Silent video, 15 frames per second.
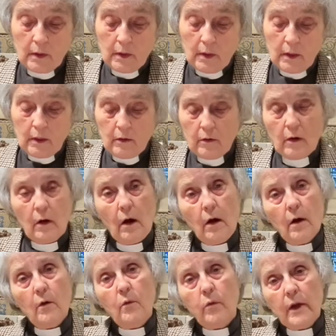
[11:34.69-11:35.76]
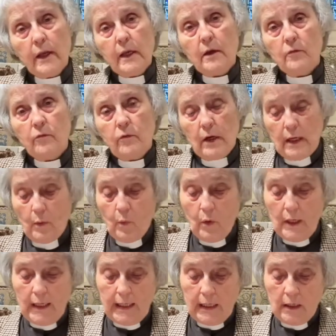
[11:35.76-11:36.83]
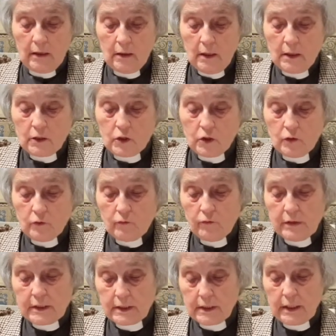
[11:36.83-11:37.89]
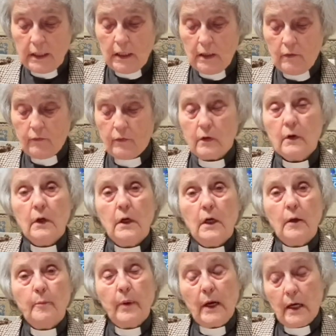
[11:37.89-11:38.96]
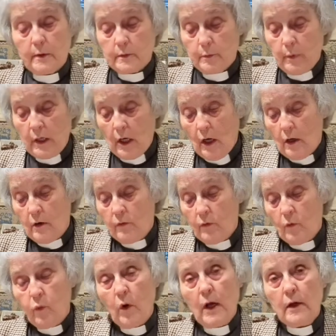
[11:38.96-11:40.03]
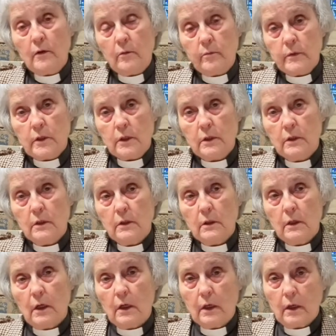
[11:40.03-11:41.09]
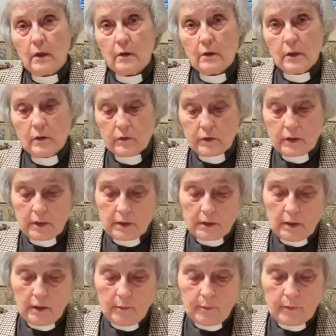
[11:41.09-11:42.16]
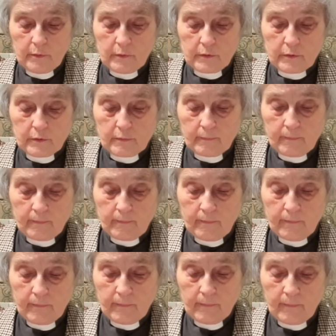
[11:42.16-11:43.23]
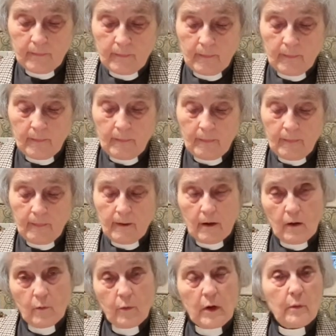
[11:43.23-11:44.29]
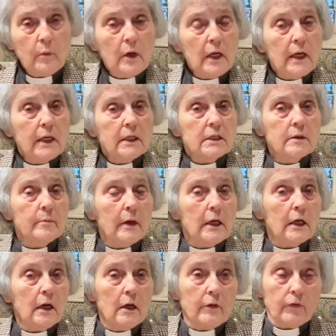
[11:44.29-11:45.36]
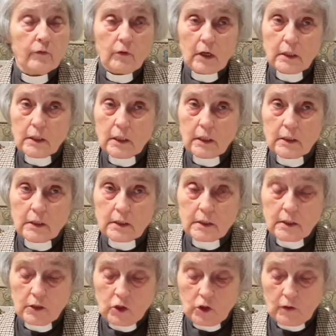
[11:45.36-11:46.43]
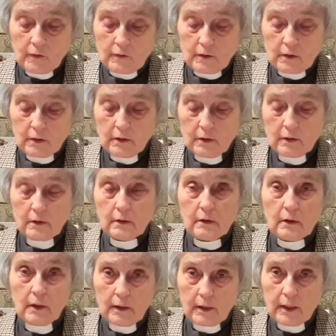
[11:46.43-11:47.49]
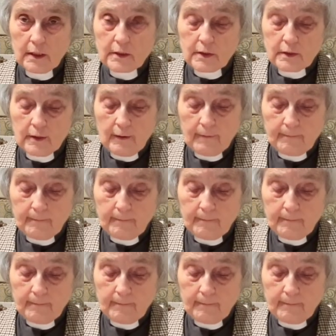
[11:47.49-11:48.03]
You know, are we willing to receive and perhaps be overwhelmed like those disciples? Are we willing to make life-threatening decisions like Esther?